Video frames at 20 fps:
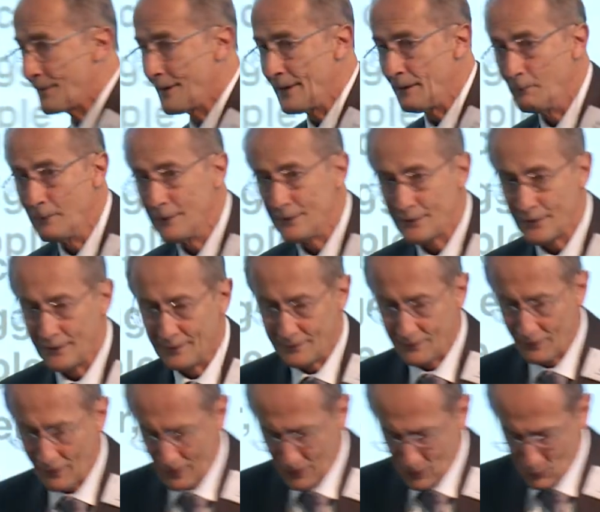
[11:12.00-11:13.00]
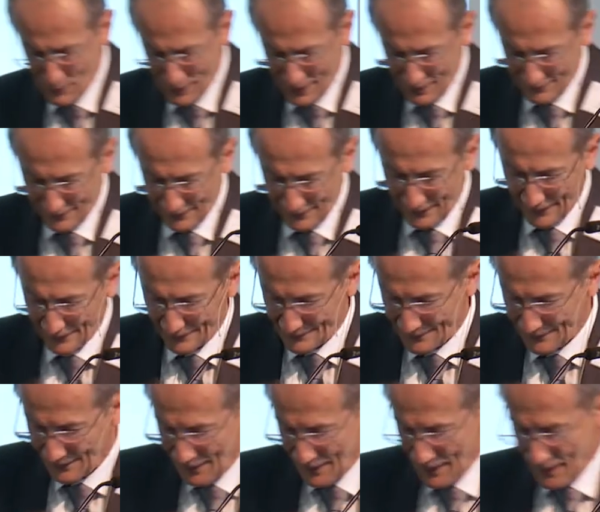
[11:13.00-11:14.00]
thing we should talk about
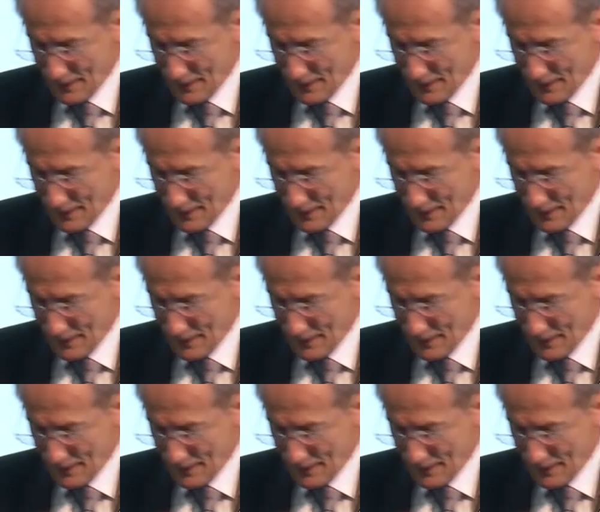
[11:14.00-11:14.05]
is,